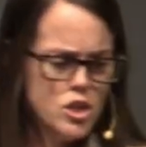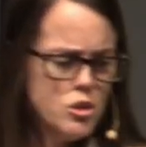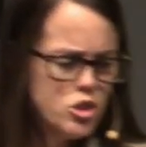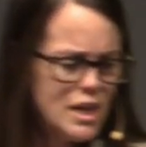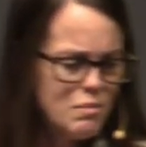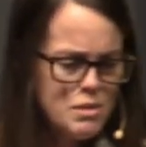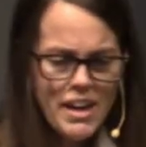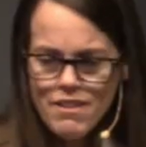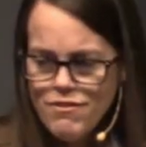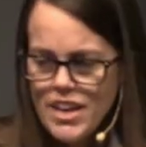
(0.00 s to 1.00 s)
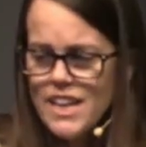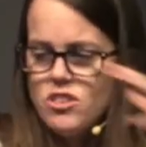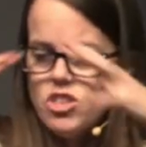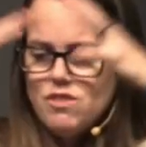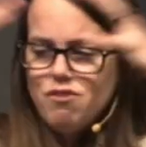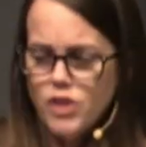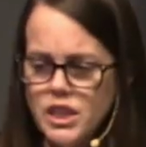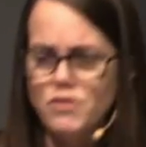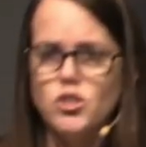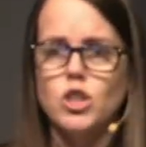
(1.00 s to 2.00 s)
You dreamed about a van just
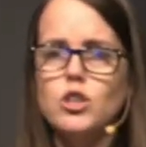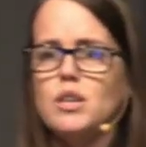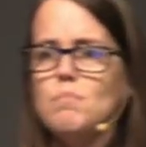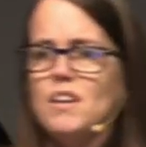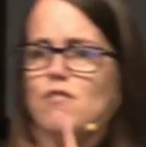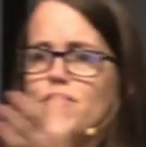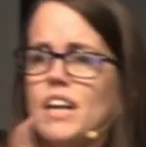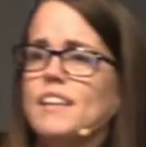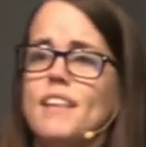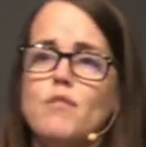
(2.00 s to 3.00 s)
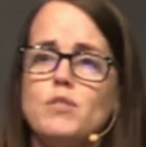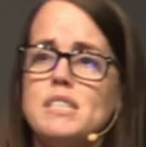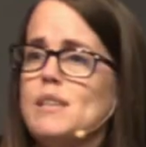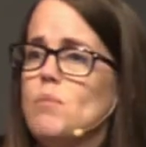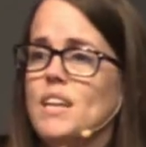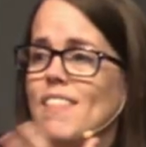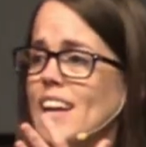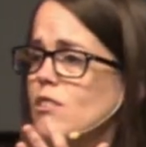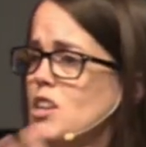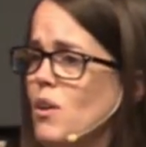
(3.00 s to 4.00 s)
full of children, but you fell in love with someone
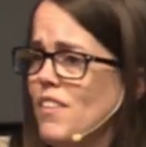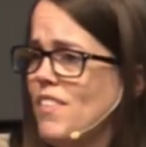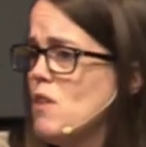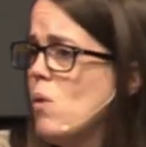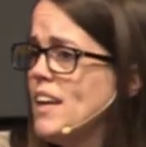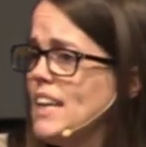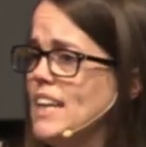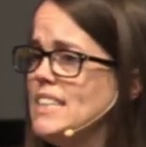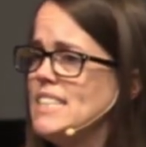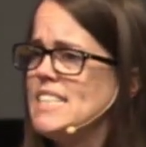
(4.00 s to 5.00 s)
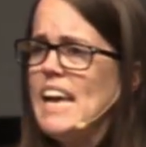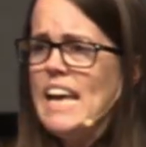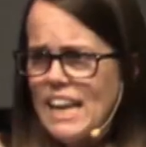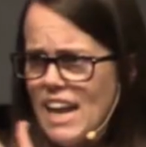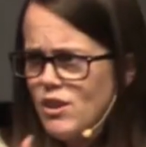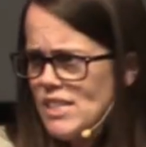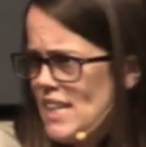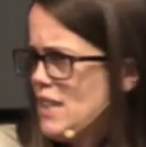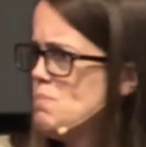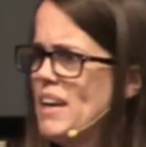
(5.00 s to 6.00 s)
and they don't know that they want kids. And now
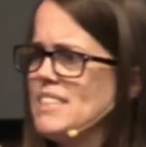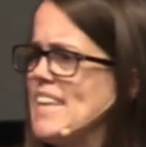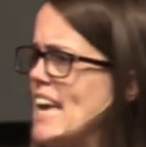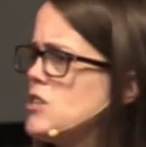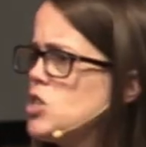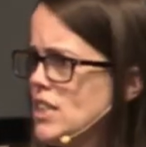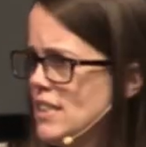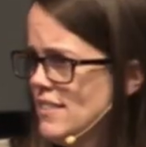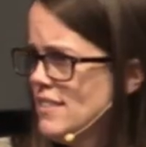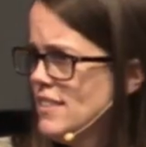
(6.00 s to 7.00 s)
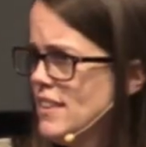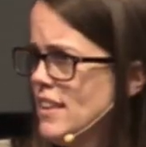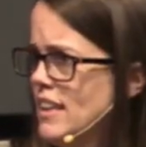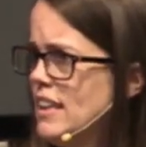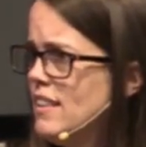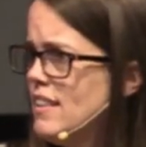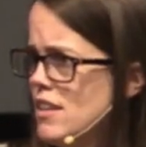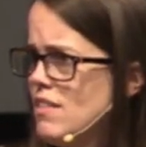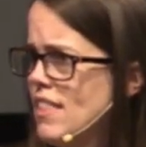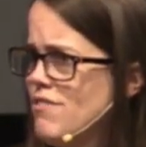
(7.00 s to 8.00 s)
it's an expectation
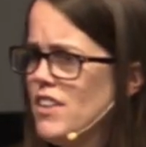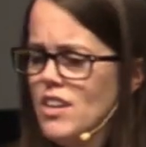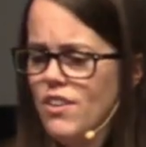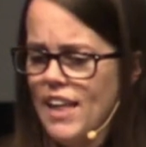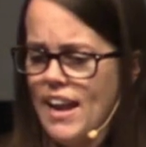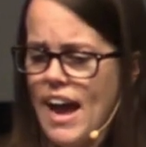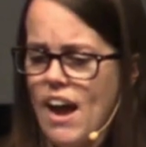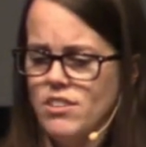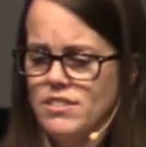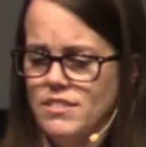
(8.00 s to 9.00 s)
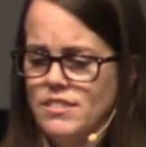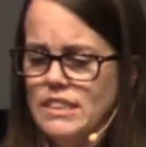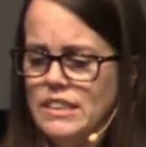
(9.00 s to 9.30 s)
that they figure that out.